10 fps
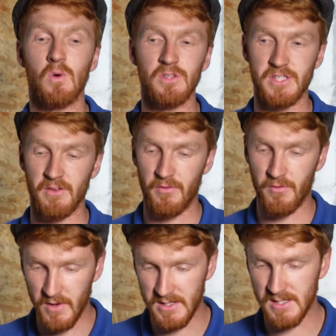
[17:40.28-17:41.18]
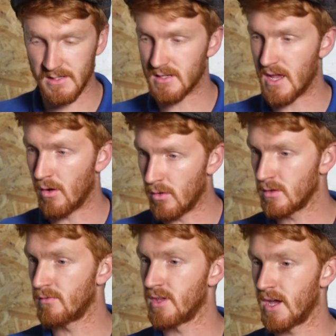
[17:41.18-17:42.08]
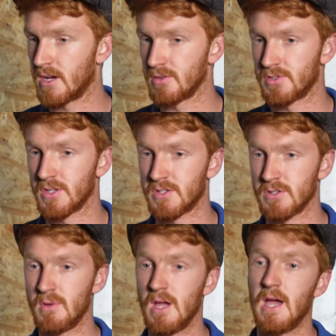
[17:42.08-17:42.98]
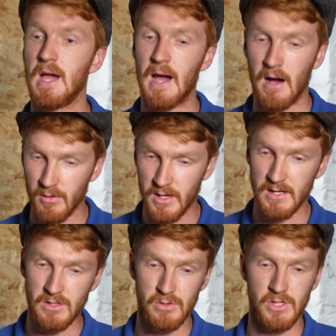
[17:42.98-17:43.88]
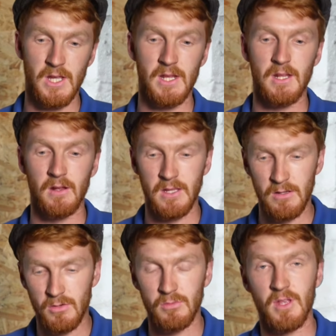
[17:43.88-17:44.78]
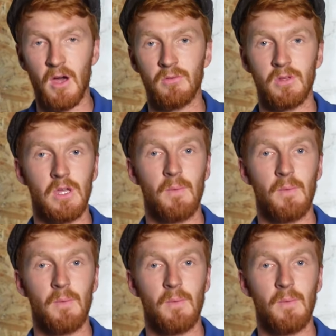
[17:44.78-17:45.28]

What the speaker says: once I've fitted all of the aircon system, I'll get in touch again and he'll come down,